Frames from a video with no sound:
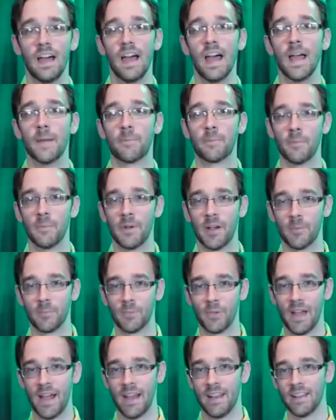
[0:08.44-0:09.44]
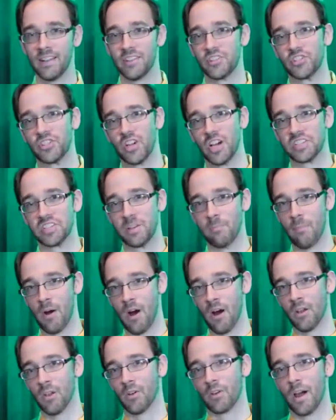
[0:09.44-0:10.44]
Hey, Premier Planet, it's Justin
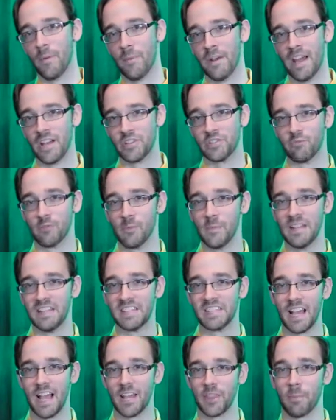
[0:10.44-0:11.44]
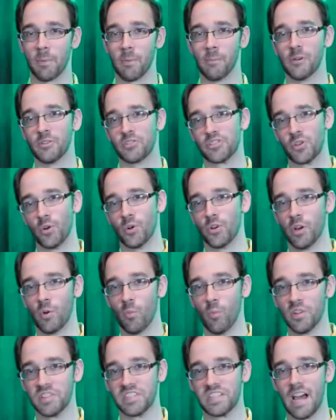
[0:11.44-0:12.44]
Barlow coming at you from inside the Premier Studio in
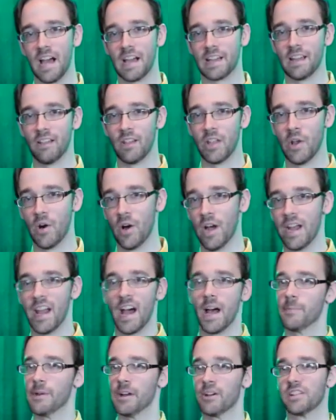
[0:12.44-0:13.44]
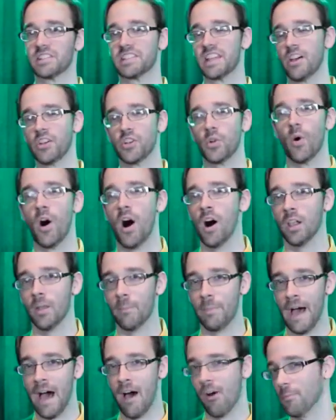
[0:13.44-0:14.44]
Woodstock, Illinois, and I'm here to tell you all
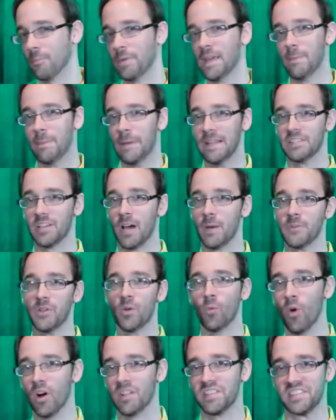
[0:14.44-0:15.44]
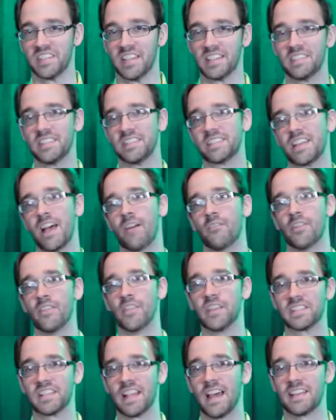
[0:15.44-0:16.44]
about PPW 167
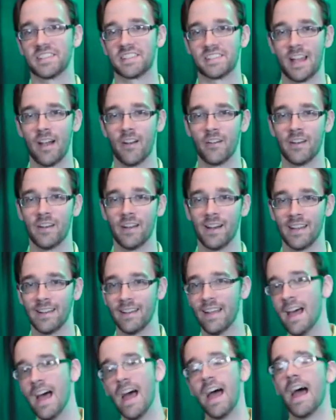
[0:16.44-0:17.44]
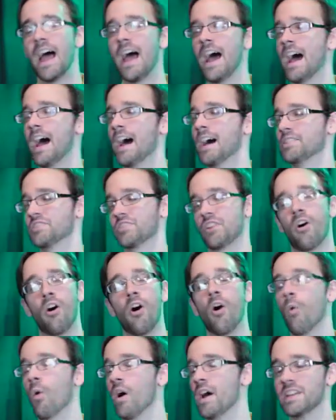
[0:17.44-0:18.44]
this last Saturday night. As
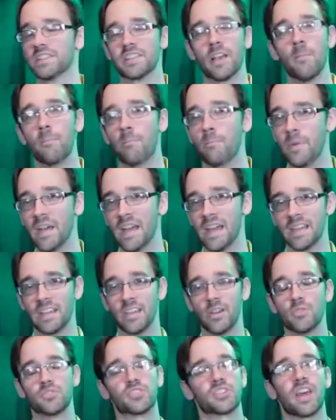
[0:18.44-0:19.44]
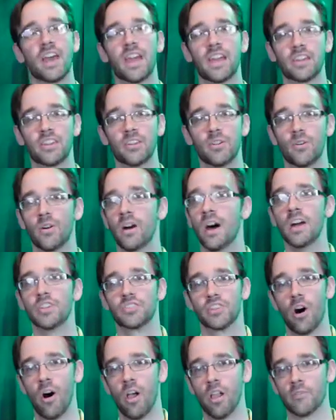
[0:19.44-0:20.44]
always, a big, huge thank you
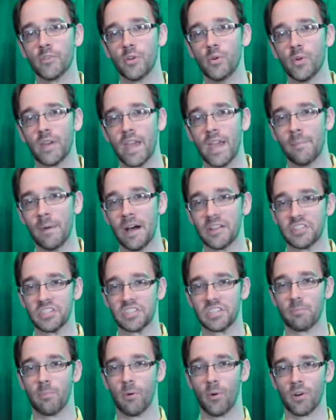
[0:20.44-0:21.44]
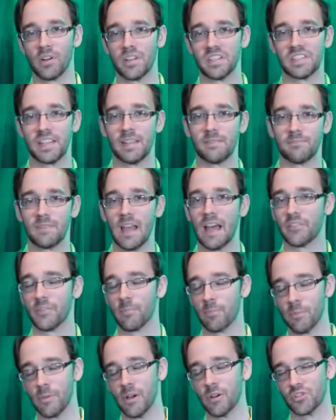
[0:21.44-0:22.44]
to all of you who came out to support us at the
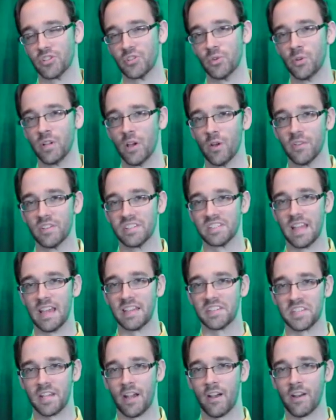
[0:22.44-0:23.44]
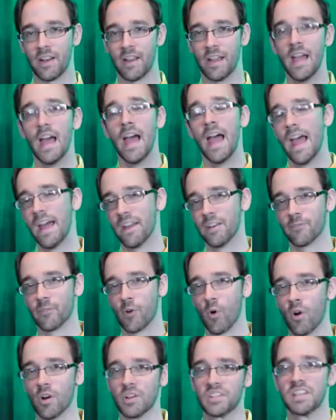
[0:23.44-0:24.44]
Premier Studio this last Saturday, and of
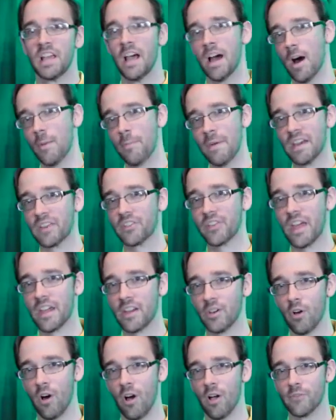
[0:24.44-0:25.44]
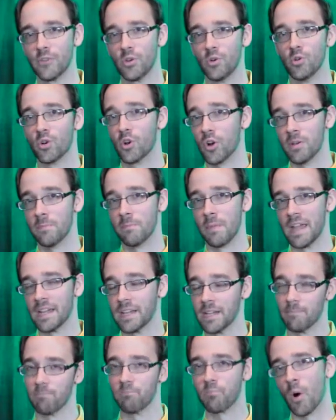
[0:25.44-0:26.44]
course, a big thank you to all of you who couldn't make
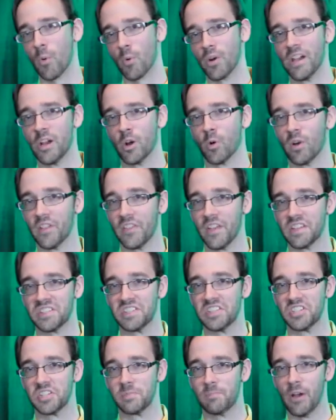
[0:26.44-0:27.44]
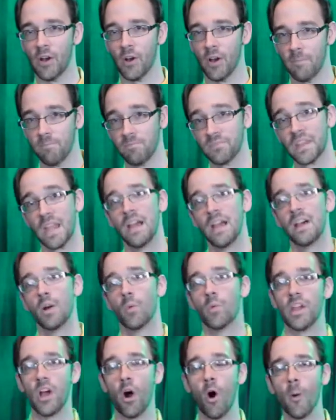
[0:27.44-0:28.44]
it, but were here with us in spirit.
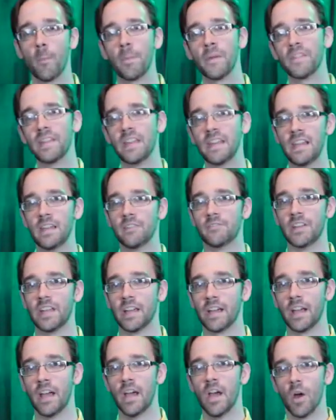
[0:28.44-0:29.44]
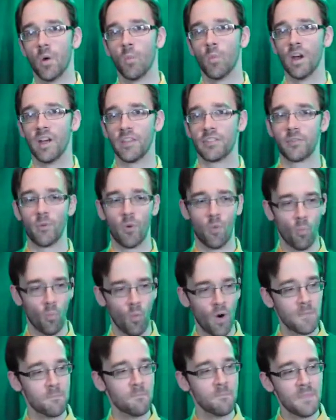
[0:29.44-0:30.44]
We opened the evening with
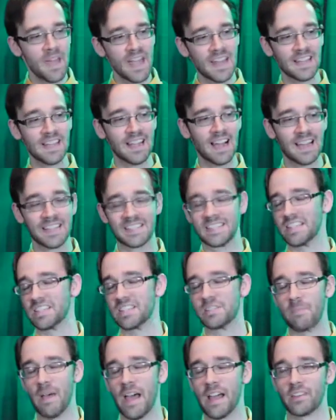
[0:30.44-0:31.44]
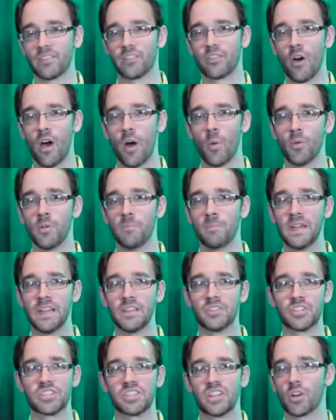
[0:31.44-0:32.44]
what many, I suspect, thought would be
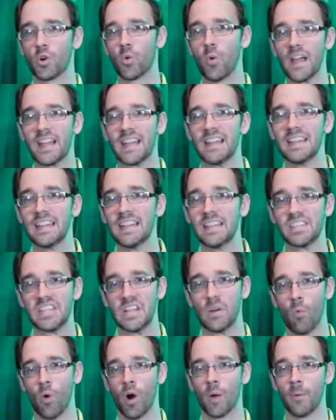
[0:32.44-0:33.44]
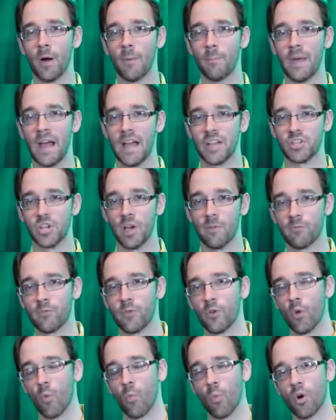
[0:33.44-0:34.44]
just a quick and easy warm-up matchup
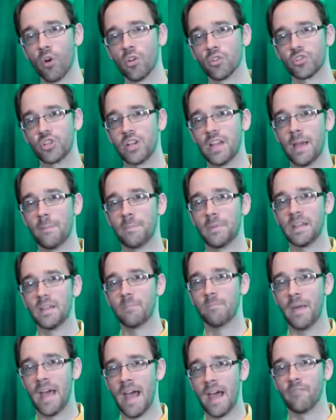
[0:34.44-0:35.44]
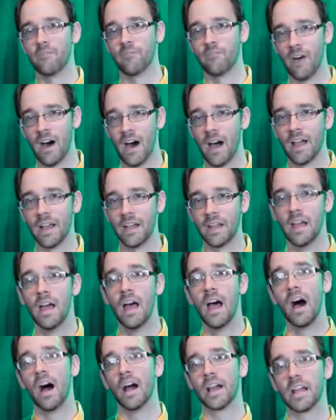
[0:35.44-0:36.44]
for the world champion Matt Vine
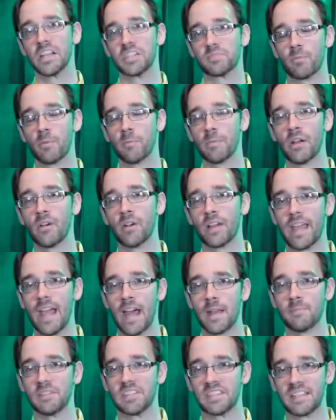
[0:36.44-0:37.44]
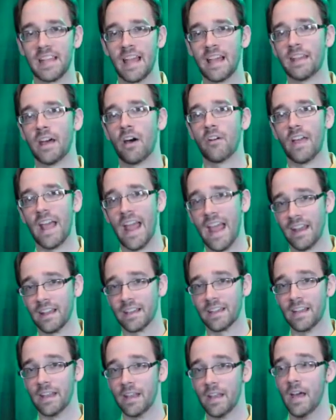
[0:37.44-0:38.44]
against Premier Academy standout
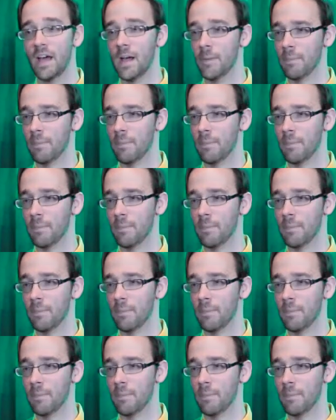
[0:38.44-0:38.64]
Anakin.